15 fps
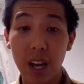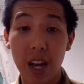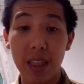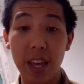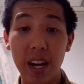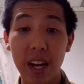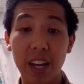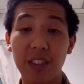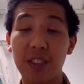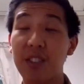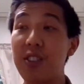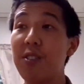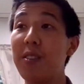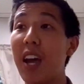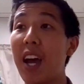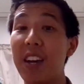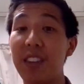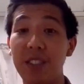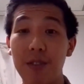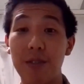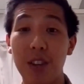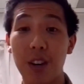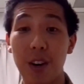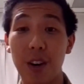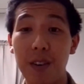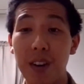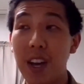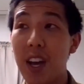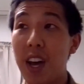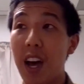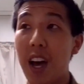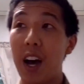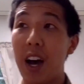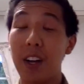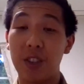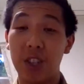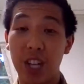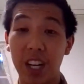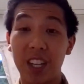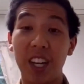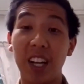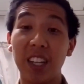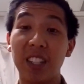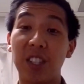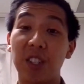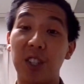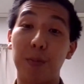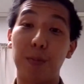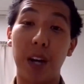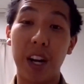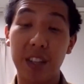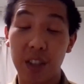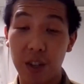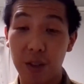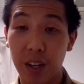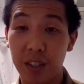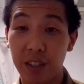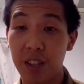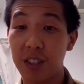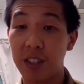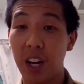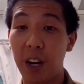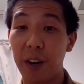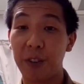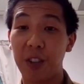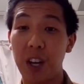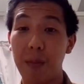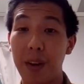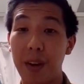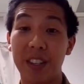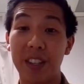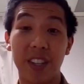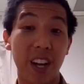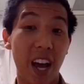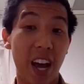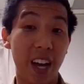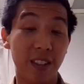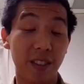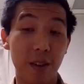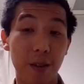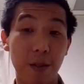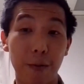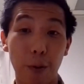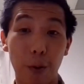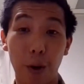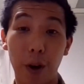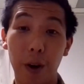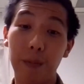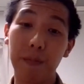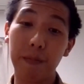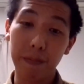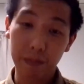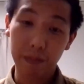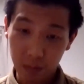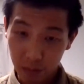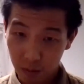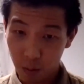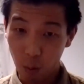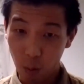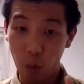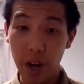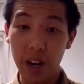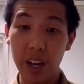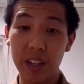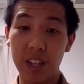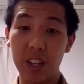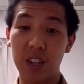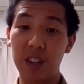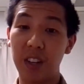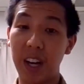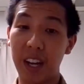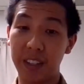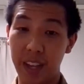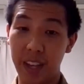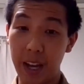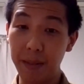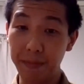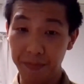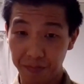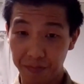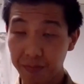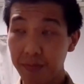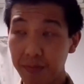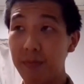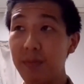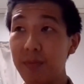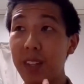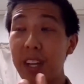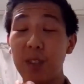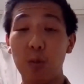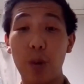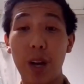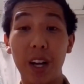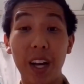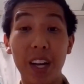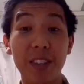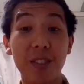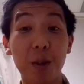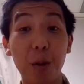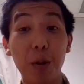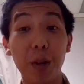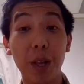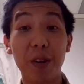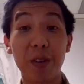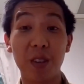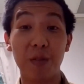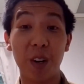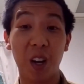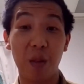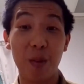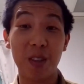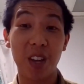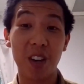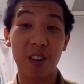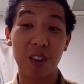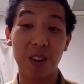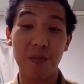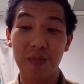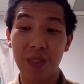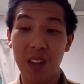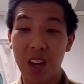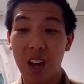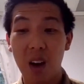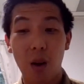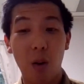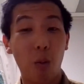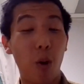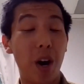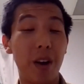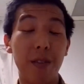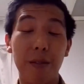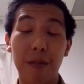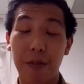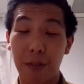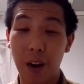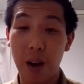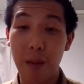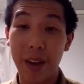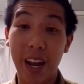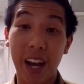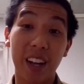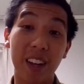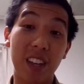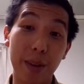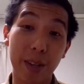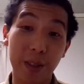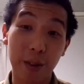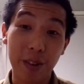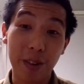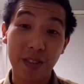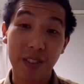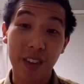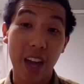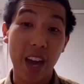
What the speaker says: And then as soon as you do, check yes that you're applying to the trustee scholarship, and it's going to ask you for one additional essay as well as 2 letters of recommendation, one from an academic source